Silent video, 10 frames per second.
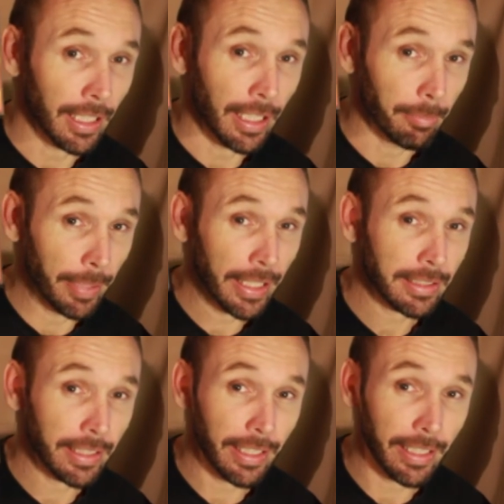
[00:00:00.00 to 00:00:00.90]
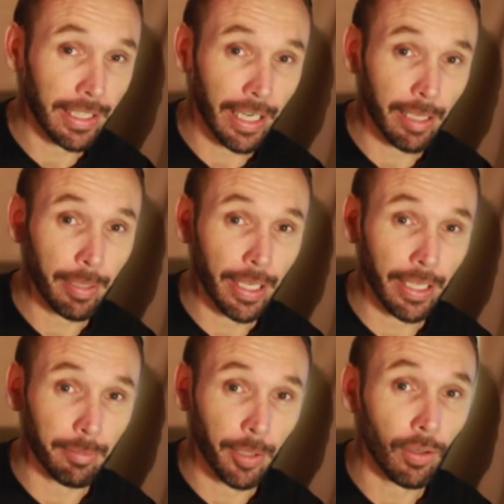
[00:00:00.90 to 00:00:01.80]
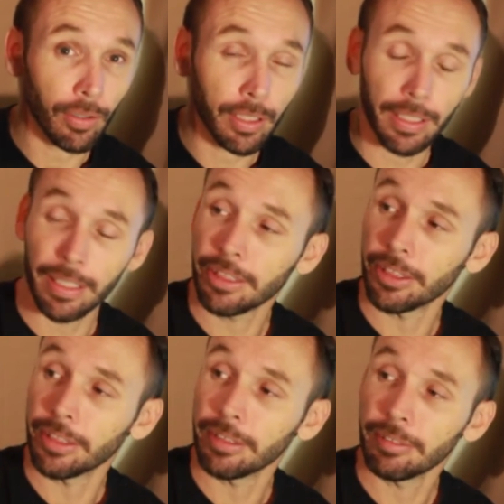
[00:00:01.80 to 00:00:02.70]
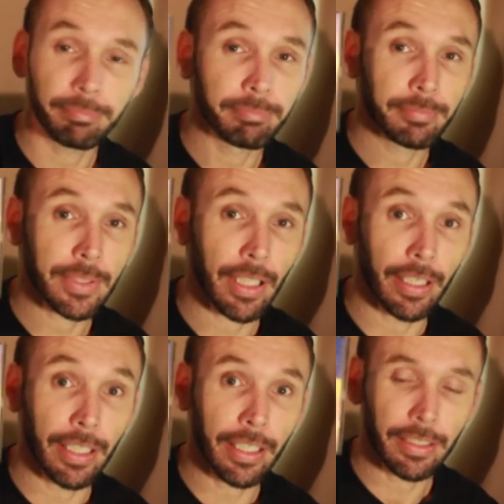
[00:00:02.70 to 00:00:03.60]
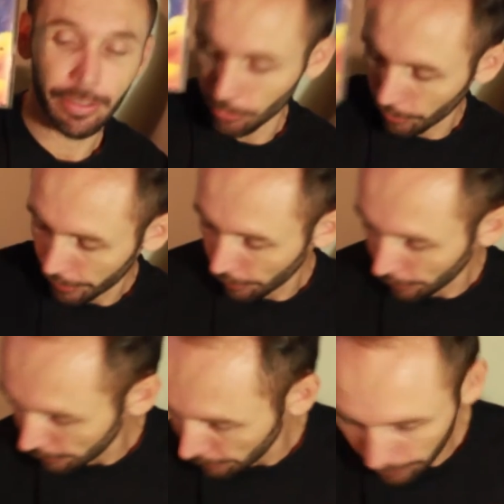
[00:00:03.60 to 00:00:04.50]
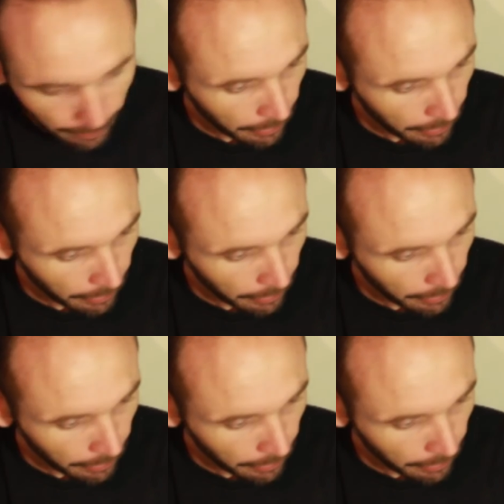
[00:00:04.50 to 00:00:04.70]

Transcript: Mega CD game out of my whole collection. So yeah, enjoy, guys.